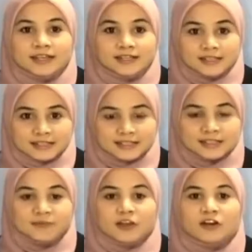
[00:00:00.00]
This
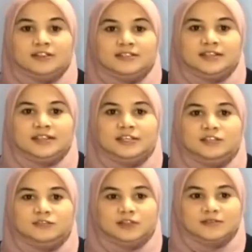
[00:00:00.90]
is because in
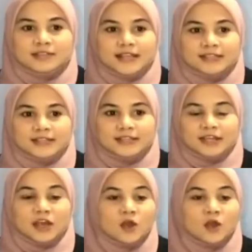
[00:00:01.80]
2018,